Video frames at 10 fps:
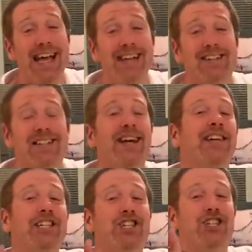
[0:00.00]
it's
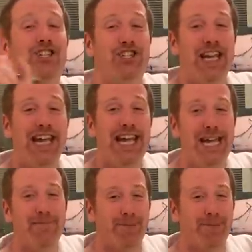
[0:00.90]
a sheep.